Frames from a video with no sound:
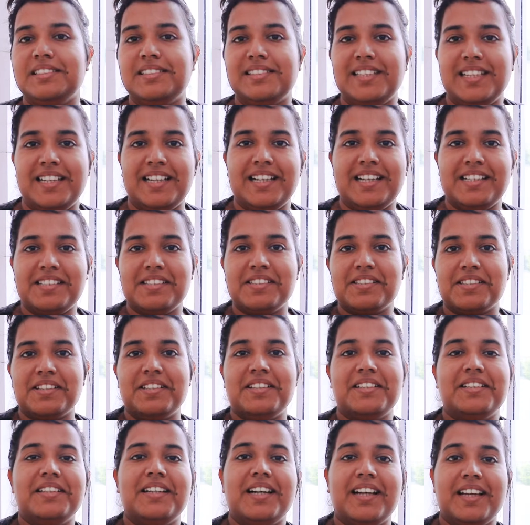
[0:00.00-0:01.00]
Right, as you
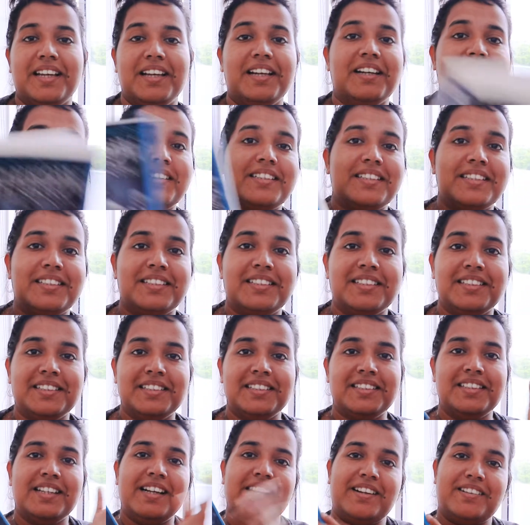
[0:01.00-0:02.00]
saw, I got
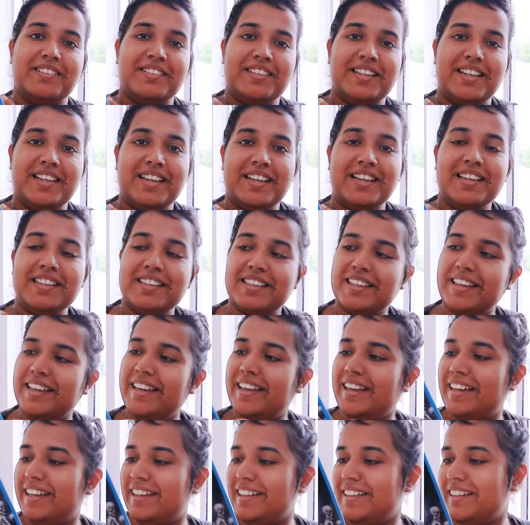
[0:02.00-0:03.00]
Hero of the Night
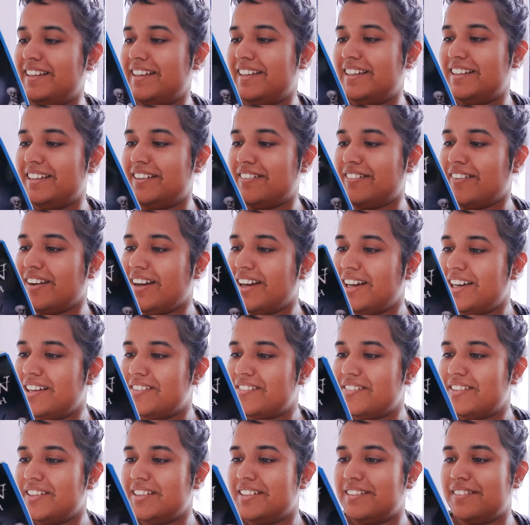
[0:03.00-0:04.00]
and it
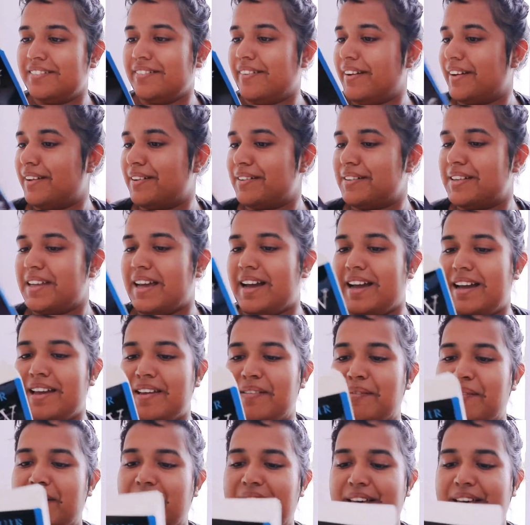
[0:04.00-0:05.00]
arrived right on time,